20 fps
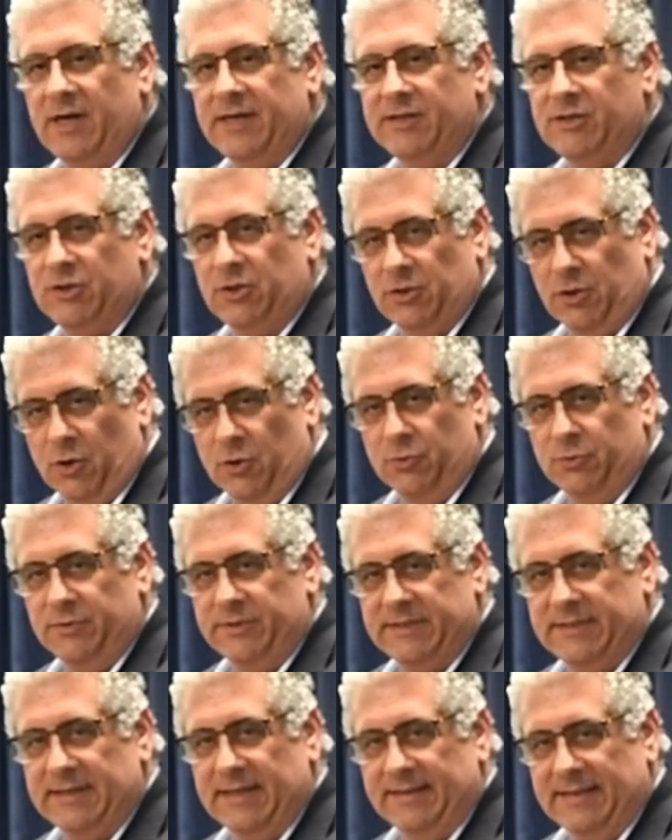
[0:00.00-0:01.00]
eyes
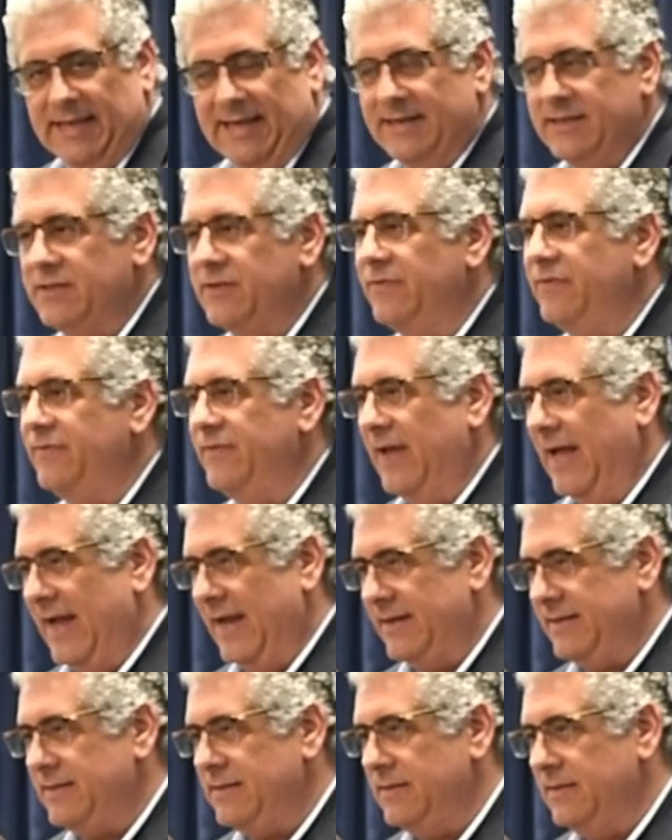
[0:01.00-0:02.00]
closed, and that is a
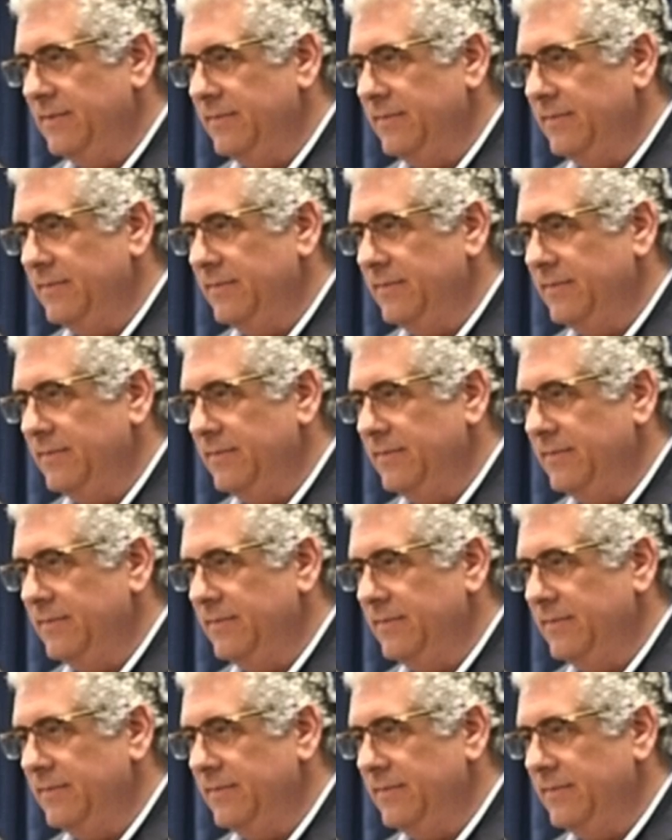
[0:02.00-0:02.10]
fact.